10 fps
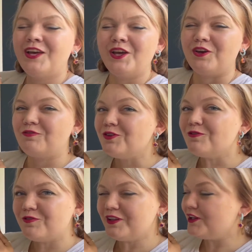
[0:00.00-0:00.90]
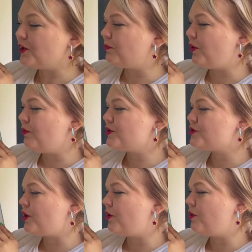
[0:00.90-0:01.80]
If you feel like Bo or
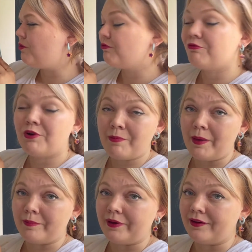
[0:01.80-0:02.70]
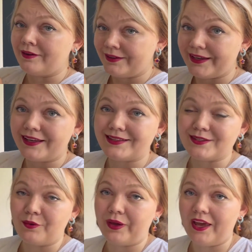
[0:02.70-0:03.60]
Joe, remember, it's
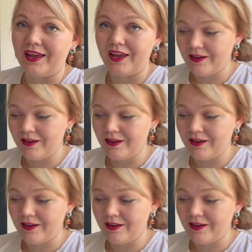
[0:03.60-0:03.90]
okay.